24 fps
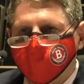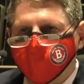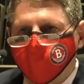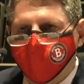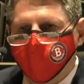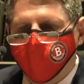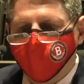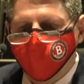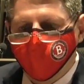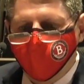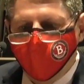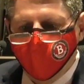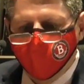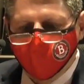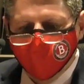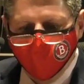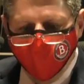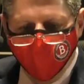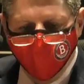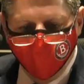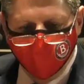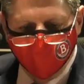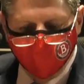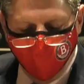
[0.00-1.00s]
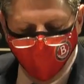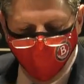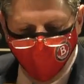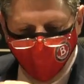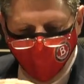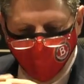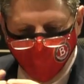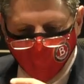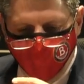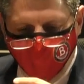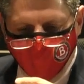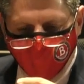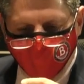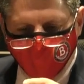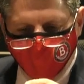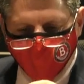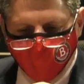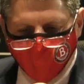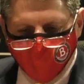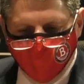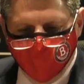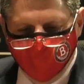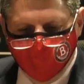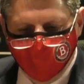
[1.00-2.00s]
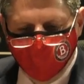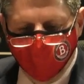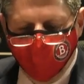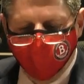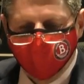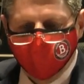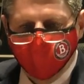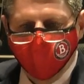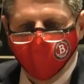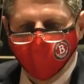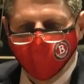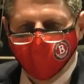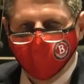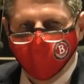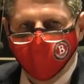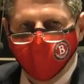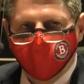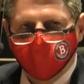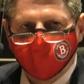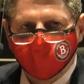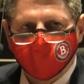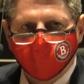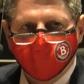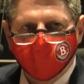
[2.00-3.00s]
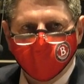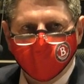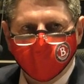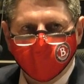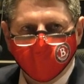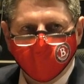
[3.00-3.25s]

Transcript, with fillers: um, as well as our state delegation,